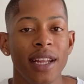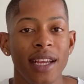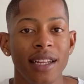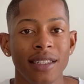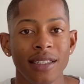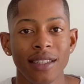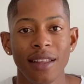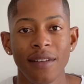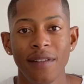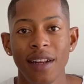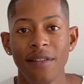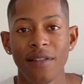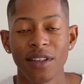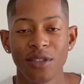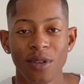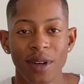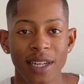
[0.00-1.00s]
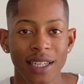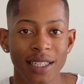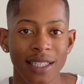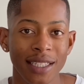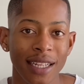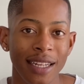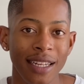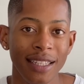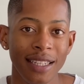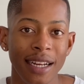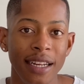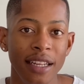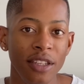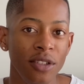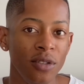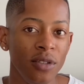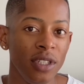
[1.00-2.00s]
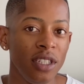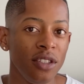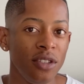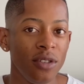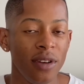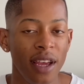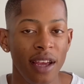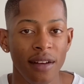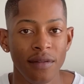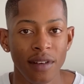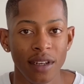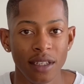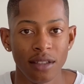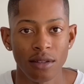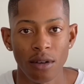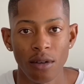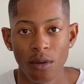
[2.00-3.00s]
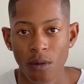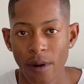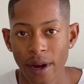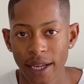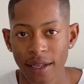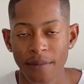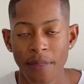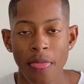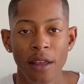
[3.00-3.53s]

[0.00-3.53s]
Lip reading: and the very first one is literally you need to have a strong why.